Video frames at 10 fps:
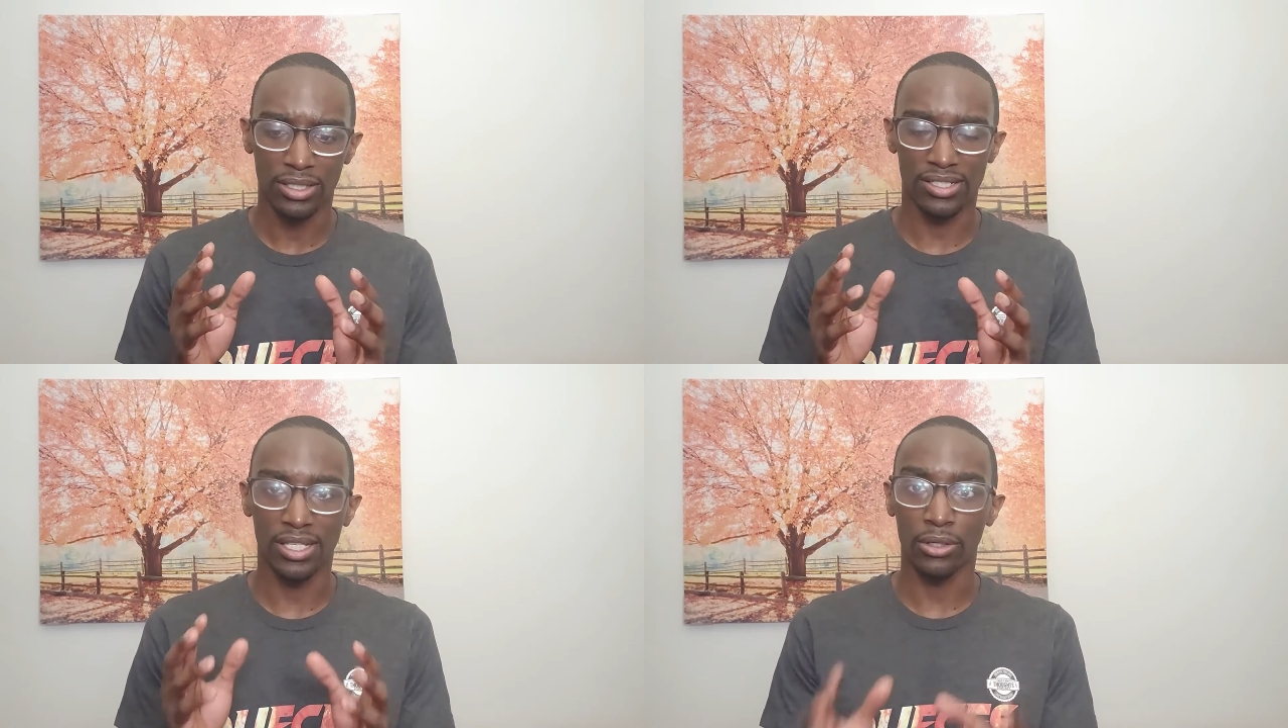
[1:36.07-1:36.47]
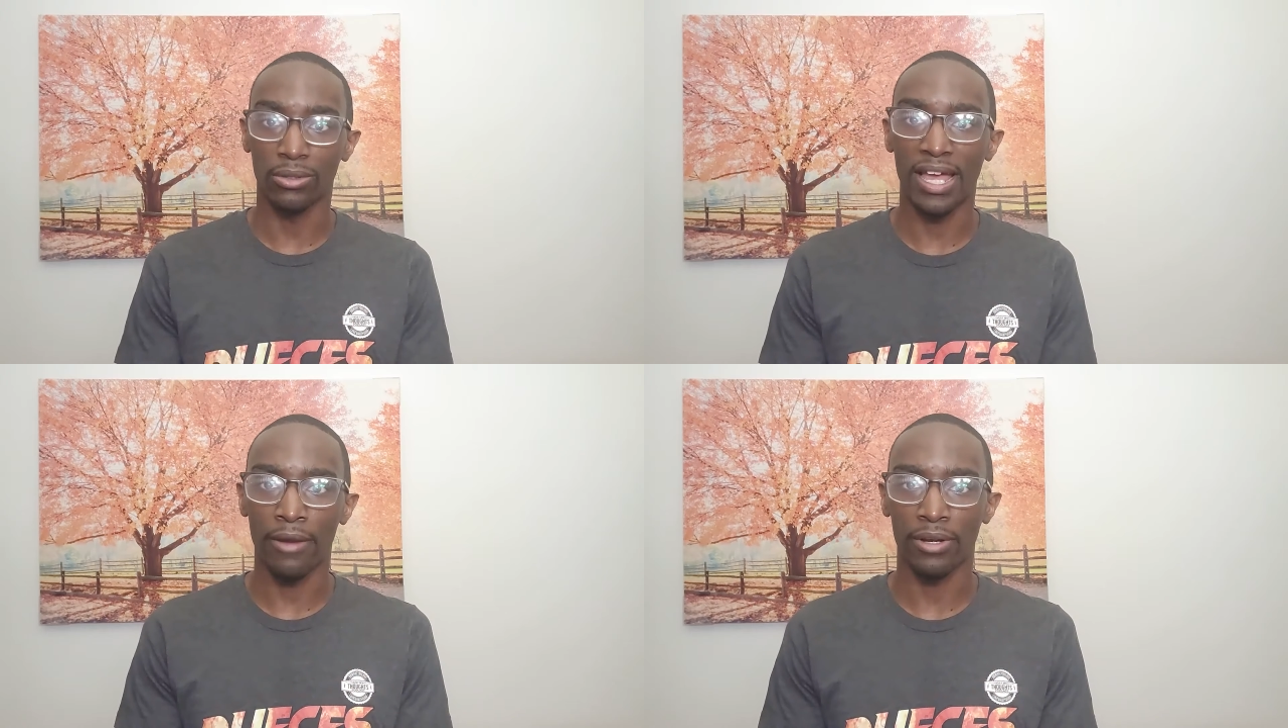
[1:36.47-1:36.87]
the
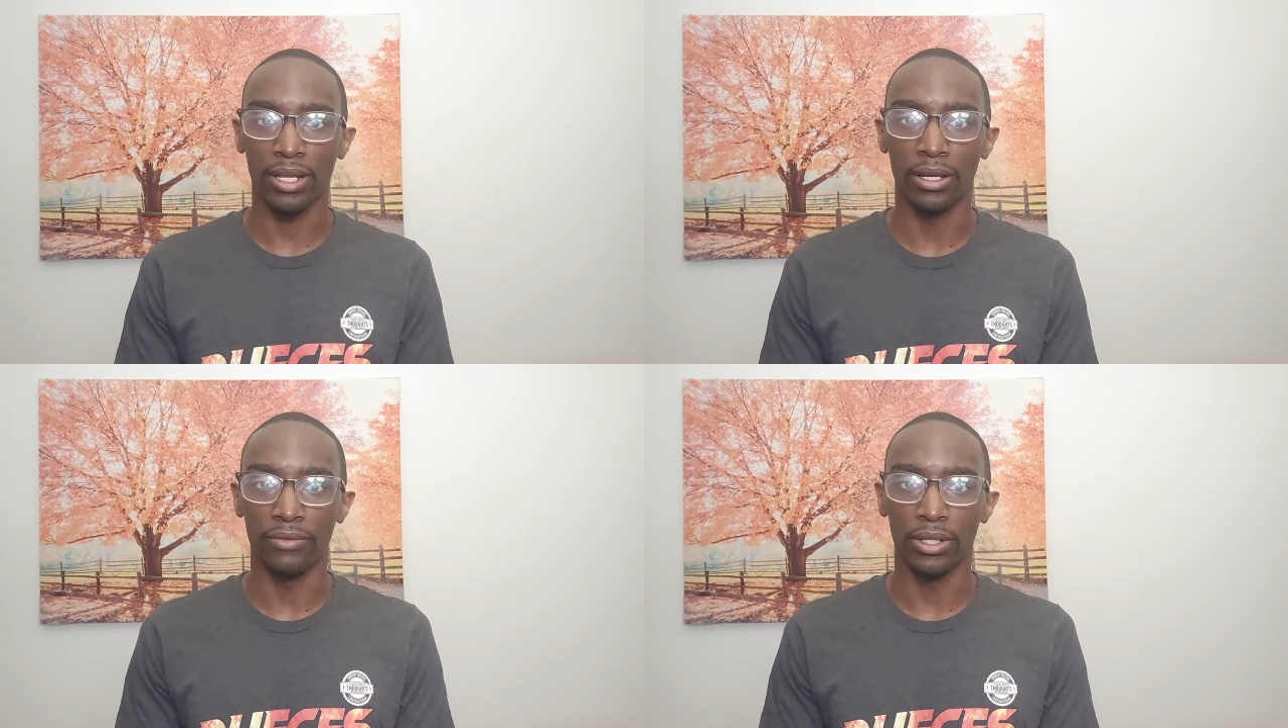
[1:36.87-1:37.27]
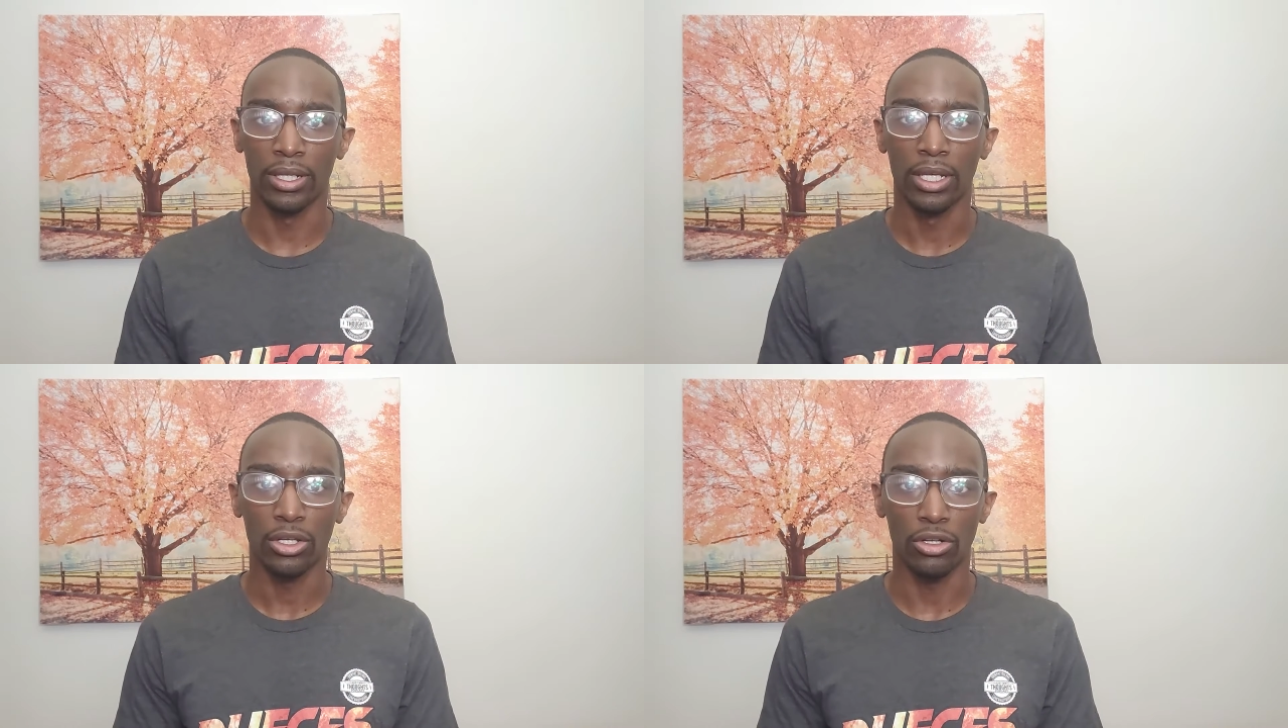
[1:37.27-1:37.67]
singularity of
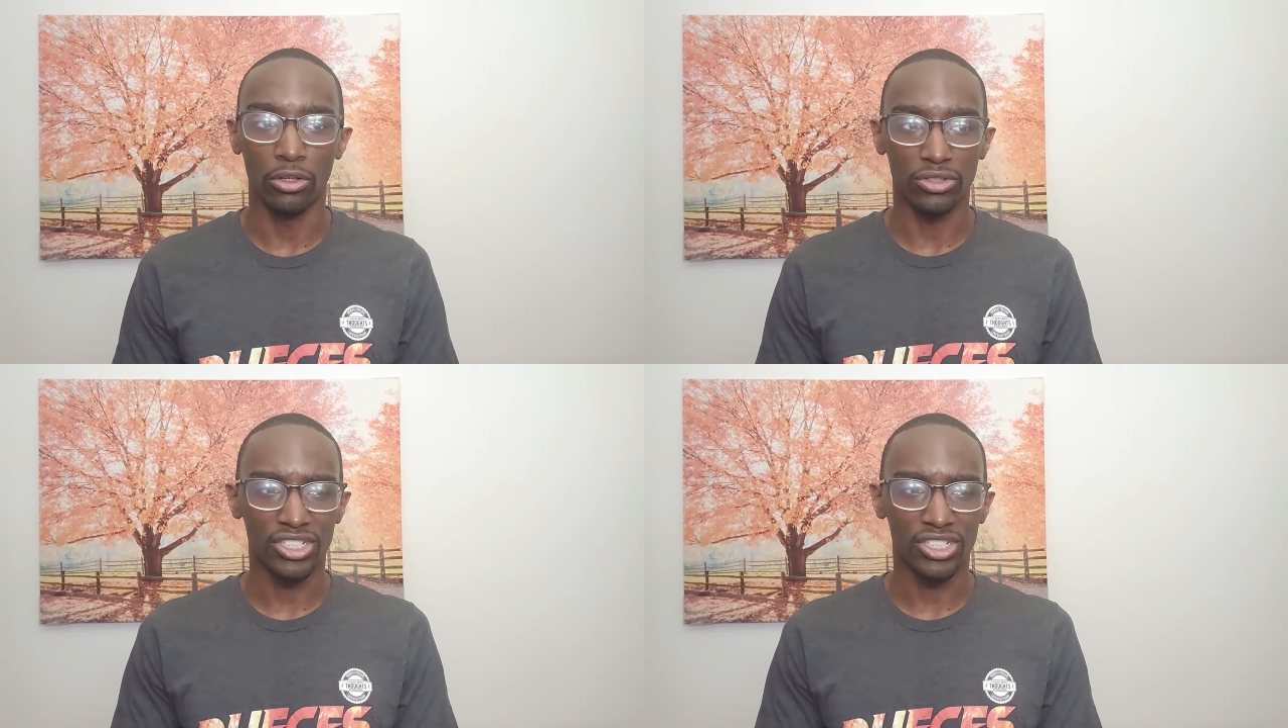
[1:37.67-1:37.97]
it. You know,